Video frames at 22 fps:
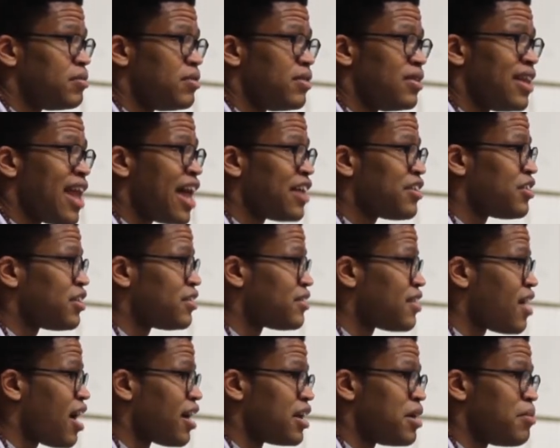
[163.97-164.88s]
not
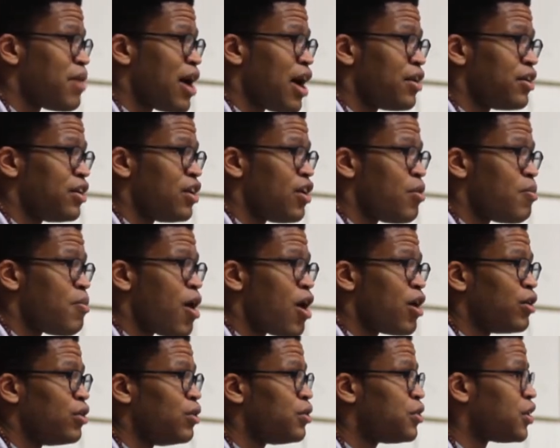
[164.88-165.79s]
just talking about,
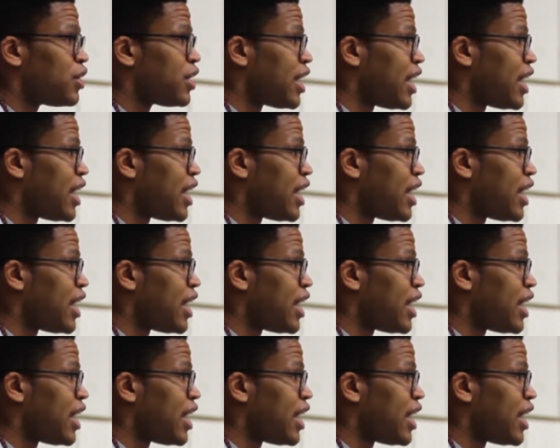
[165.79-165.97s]
Martin Luther